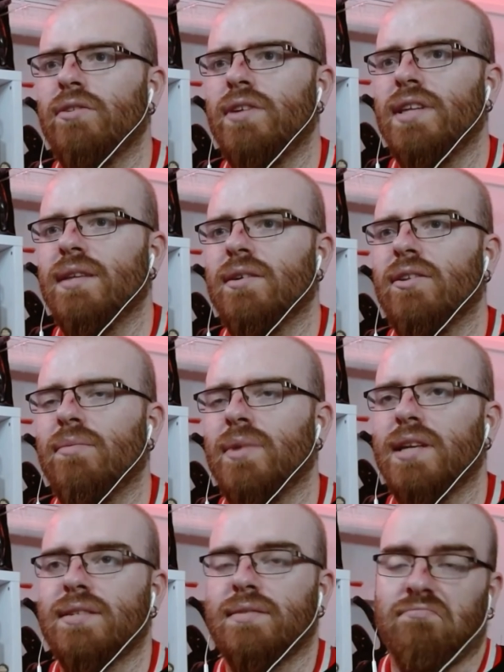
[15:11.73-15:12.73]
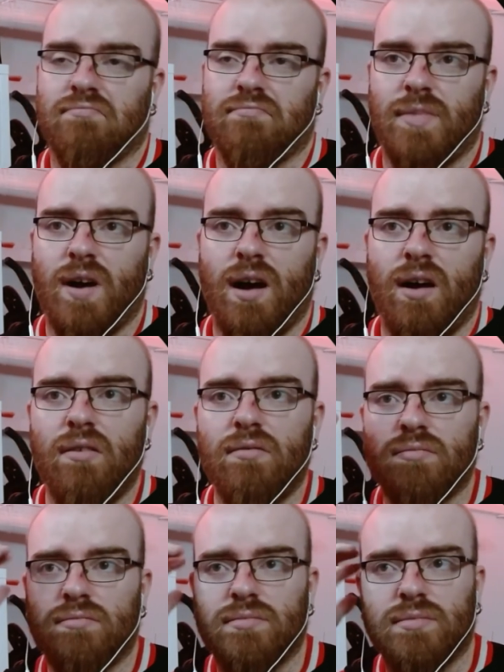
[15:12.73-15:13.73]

what you need and God bless. Wow.